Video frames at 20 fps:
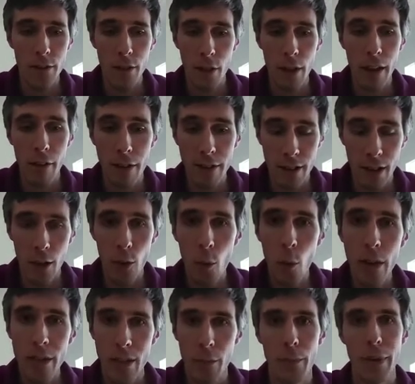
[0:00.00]
So there is
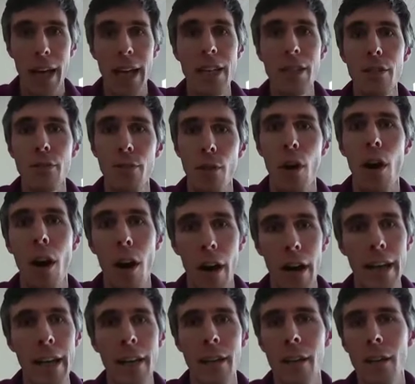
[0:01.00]
always a place for
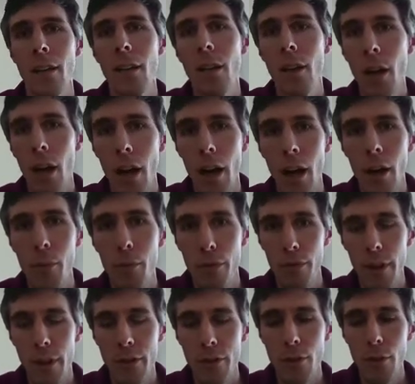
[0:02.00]
I
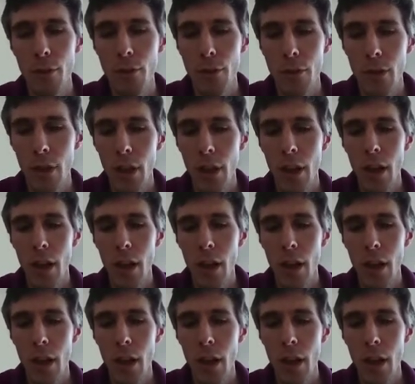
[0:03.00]
professionals,